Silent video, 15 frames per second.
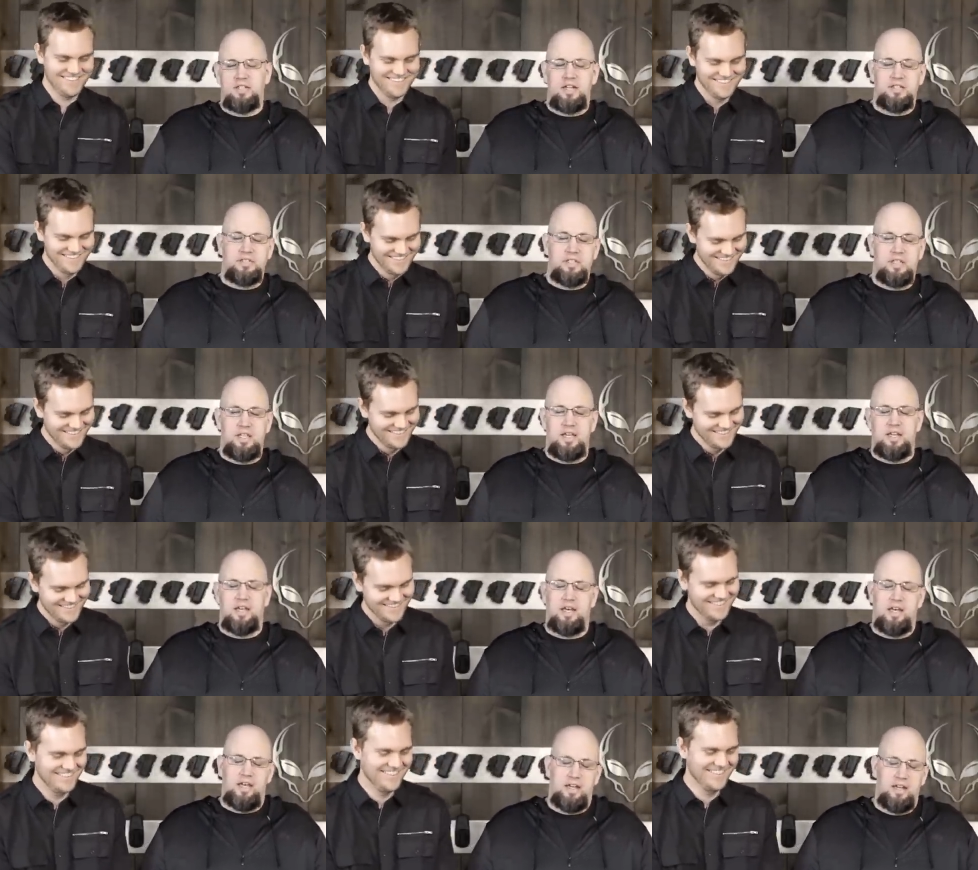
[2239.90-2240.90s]
Speaker 1: Actually, that's the
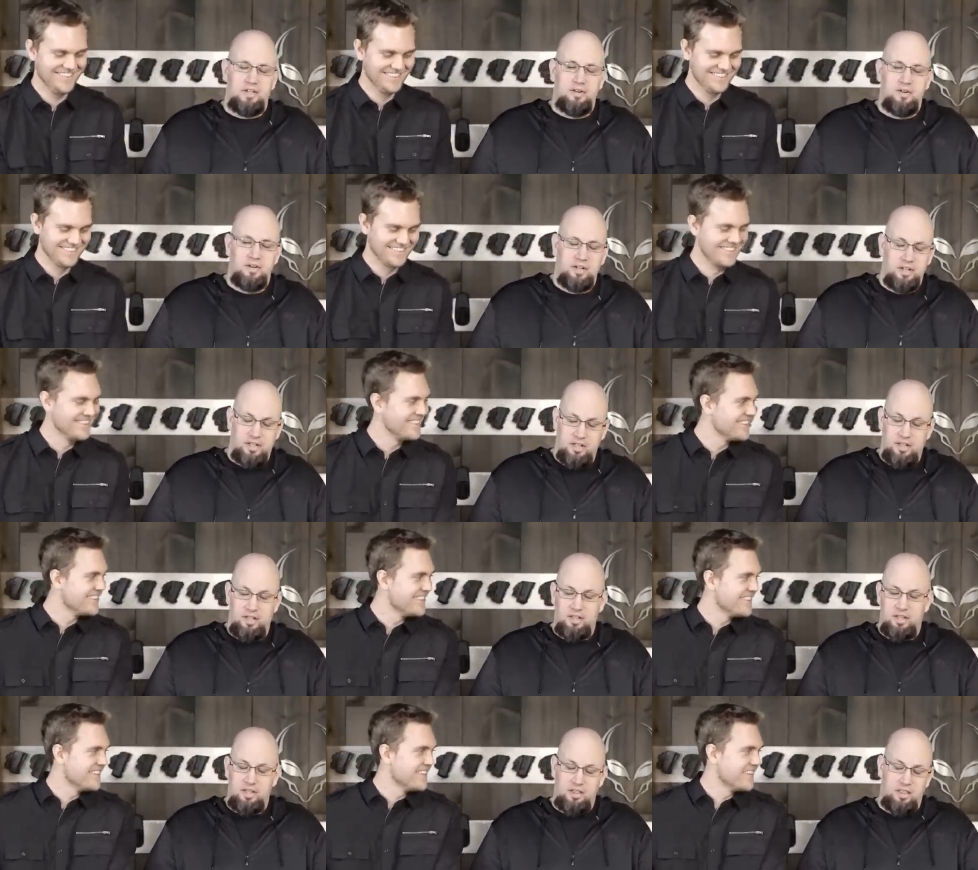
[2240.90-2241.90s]
thing. Uh, they're
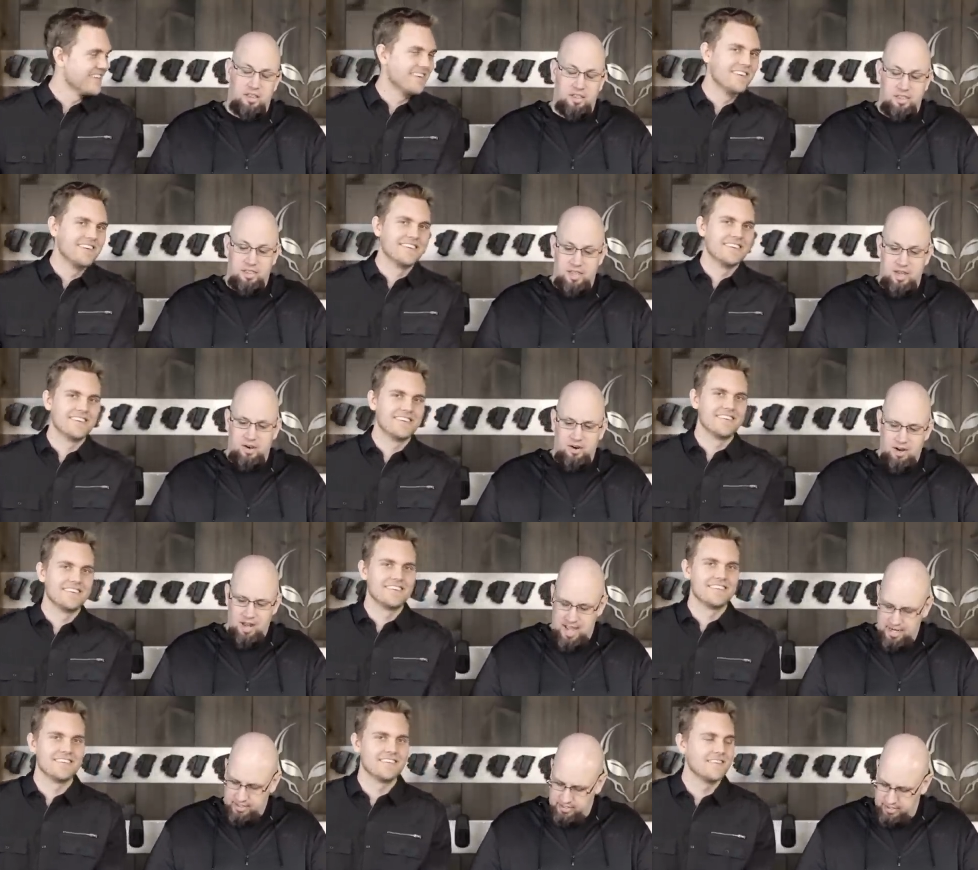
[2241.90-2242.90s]
they
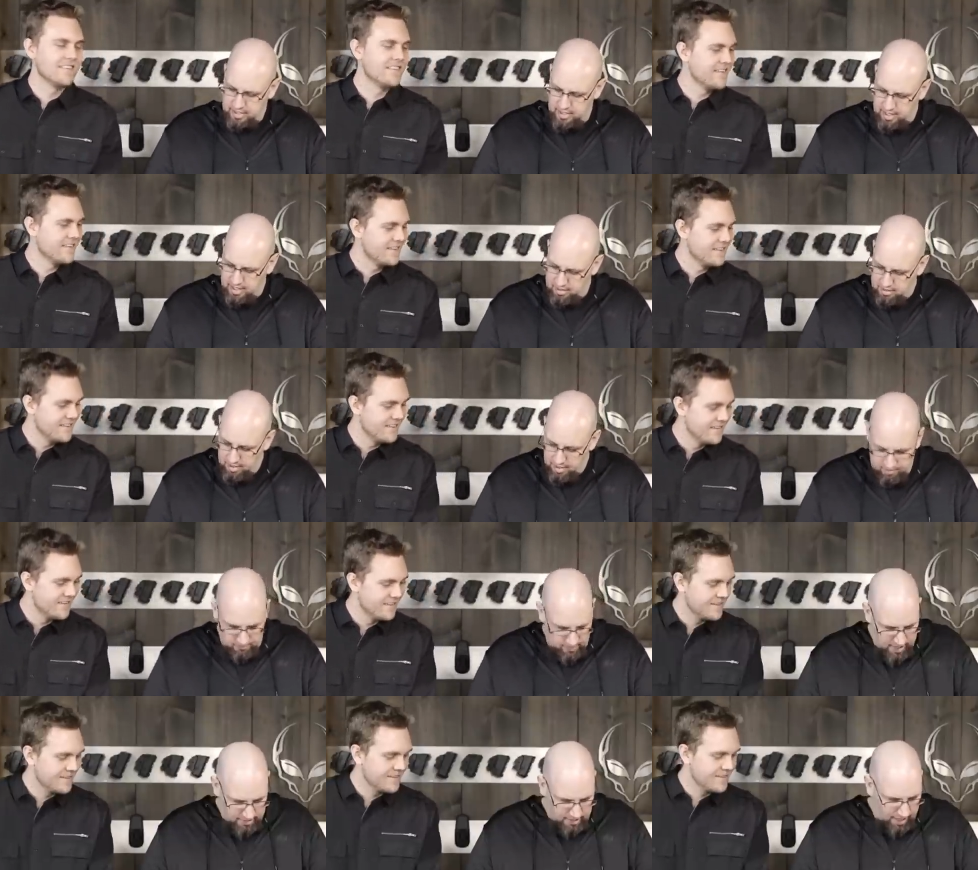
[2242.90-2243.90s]
are actually. Uh, in
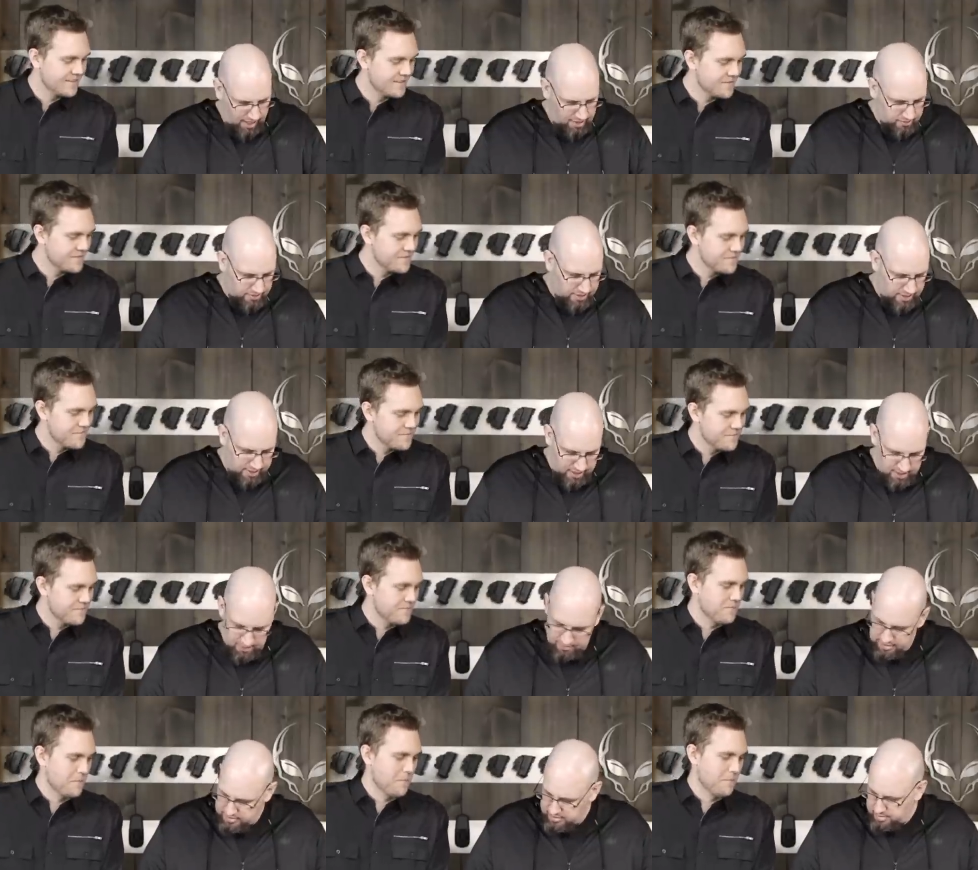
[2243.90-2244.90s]
fact, I don't think
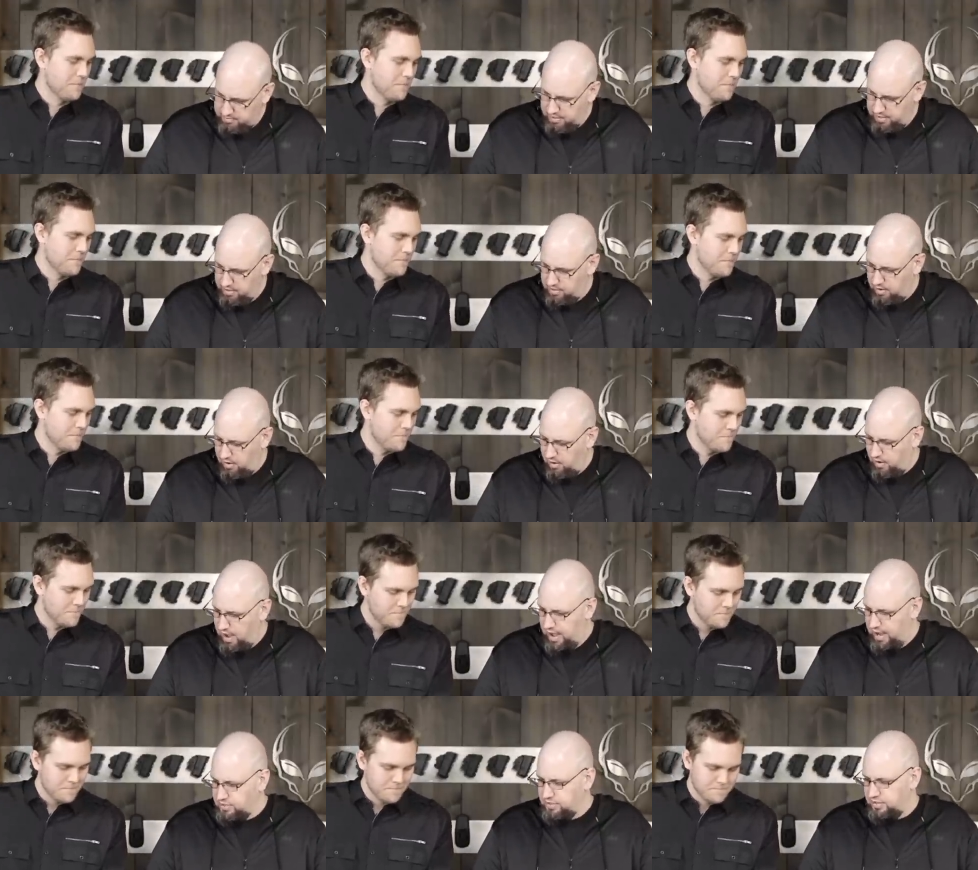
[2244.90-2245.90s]
any of these up here
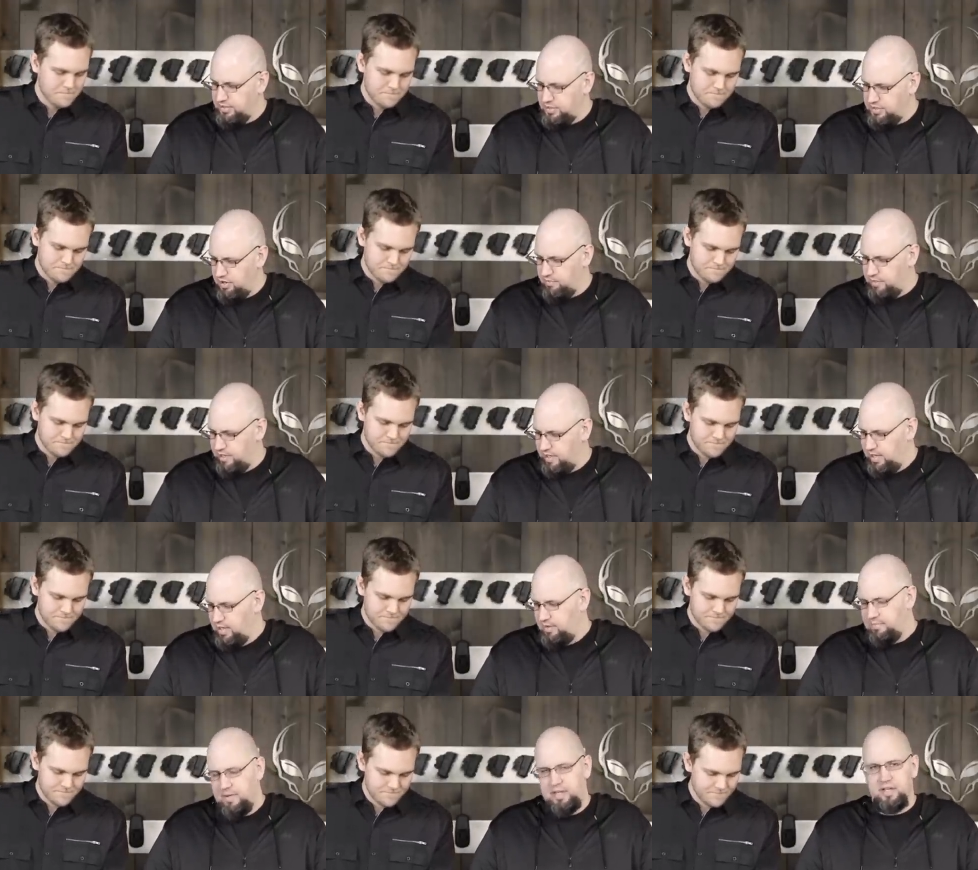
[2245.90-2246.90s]
are actually German,
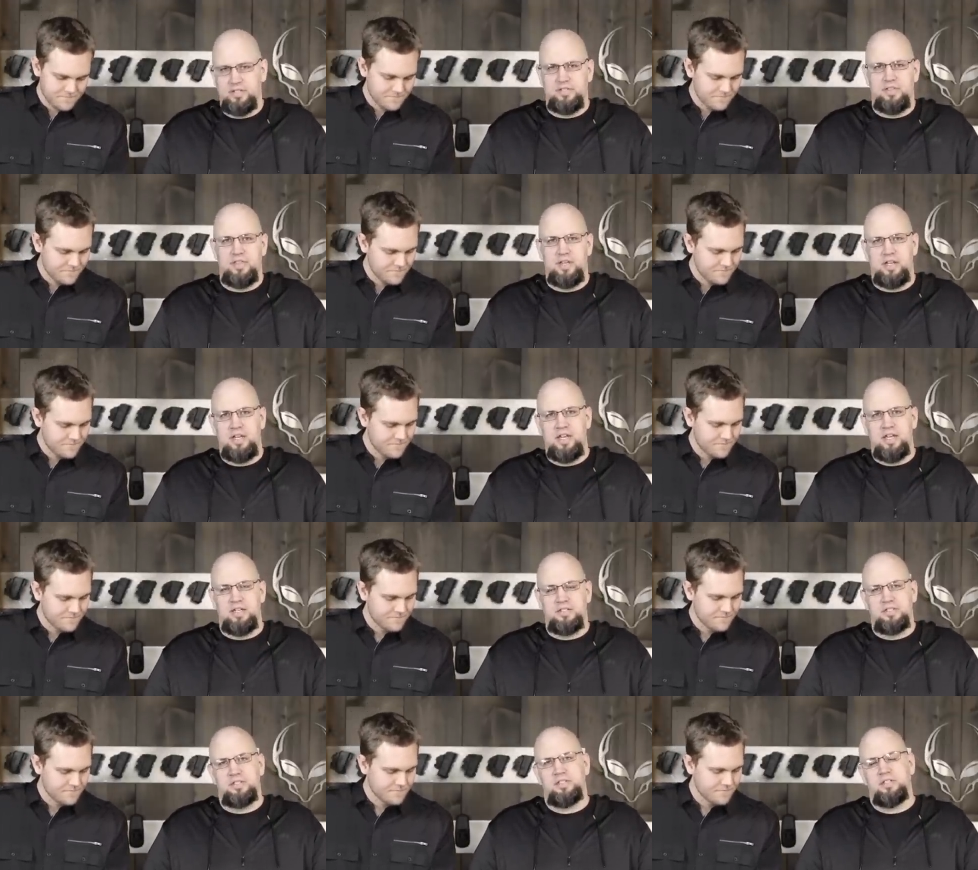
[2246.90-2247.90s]
because the thing
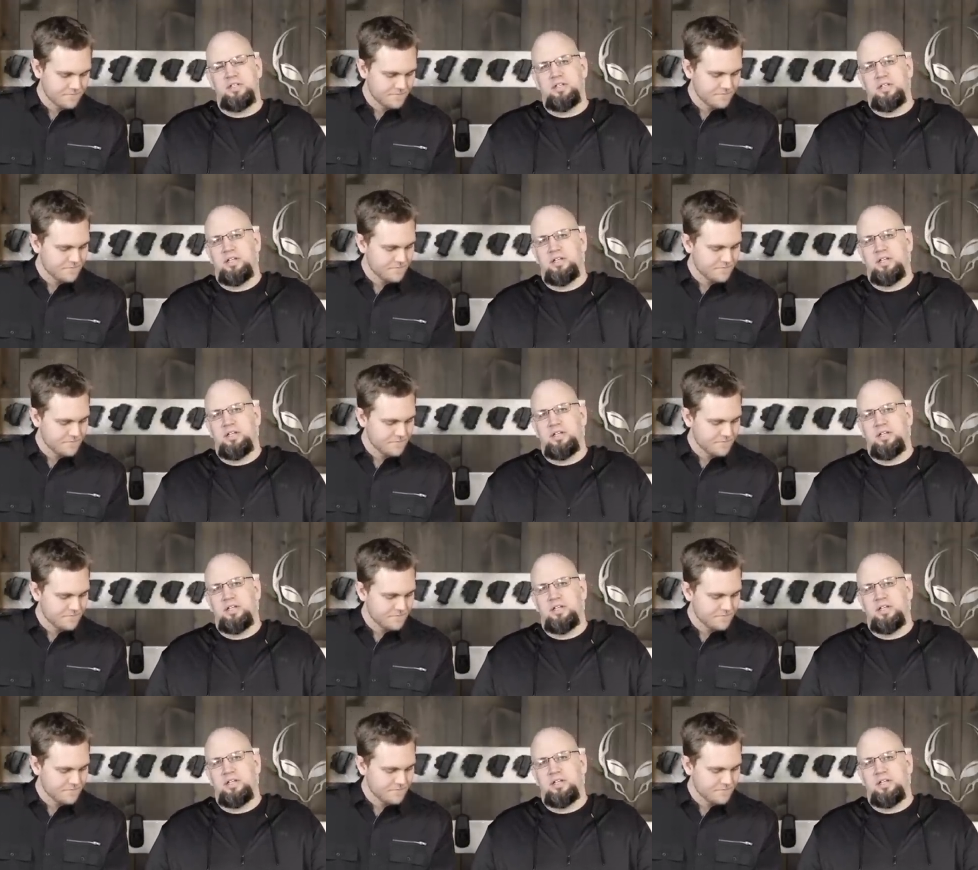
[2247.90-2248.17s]
is,